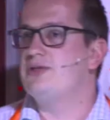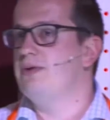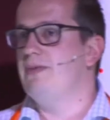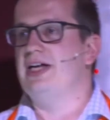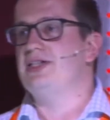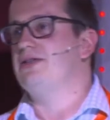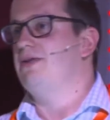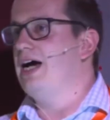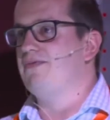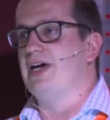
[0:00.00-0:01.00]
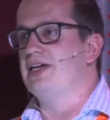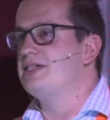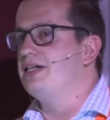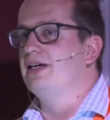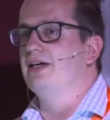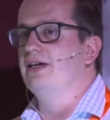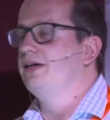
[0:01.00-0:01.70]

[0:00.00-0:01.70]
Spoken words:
we might still have that singular